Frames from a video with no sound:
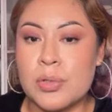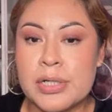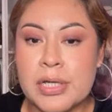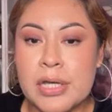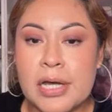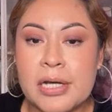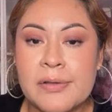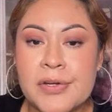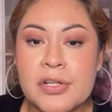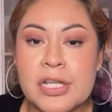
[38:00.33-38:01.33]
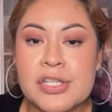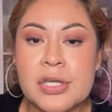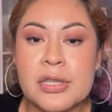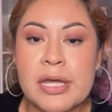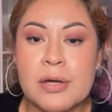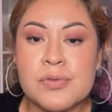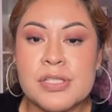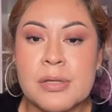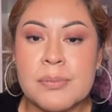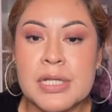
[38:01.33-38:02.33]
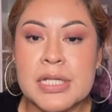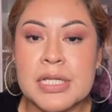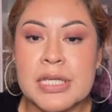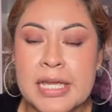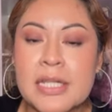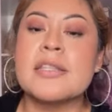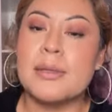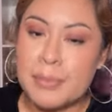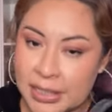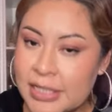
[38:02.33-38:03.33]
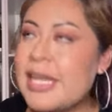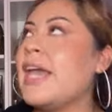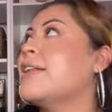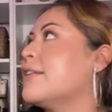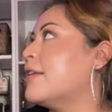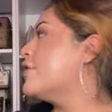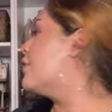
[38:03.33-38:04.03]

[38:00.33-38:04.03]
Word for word: one your collection that was the mini katie the mini katie there you